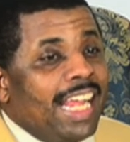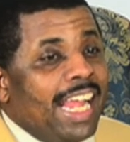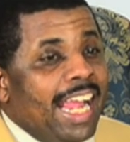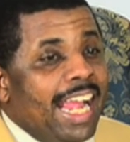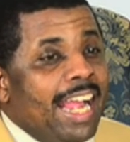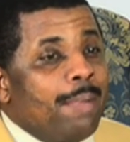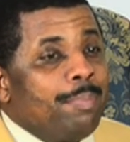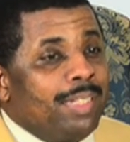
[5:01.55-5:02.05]

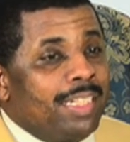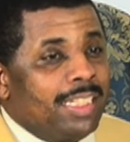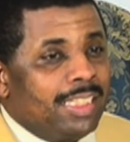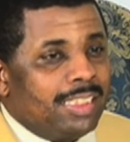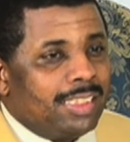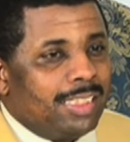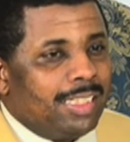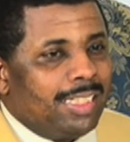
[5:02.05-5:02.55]

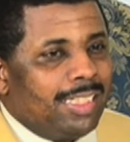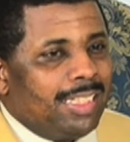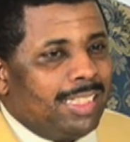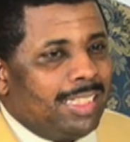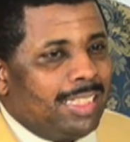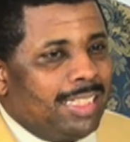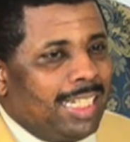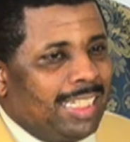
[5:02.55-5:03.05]
happiness
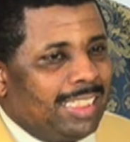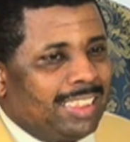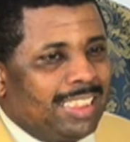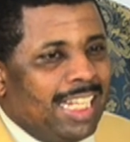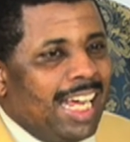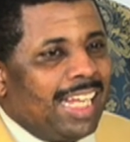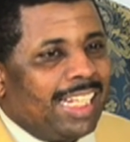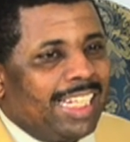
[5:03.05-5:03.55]
that's
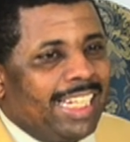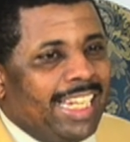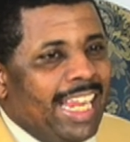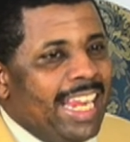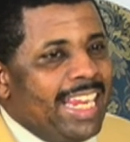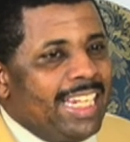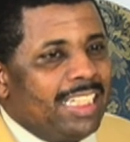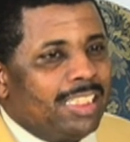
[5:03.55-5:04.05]
not
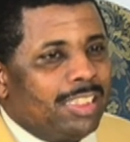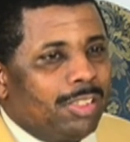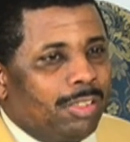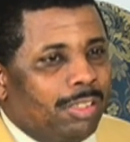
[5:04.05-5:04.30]
gauged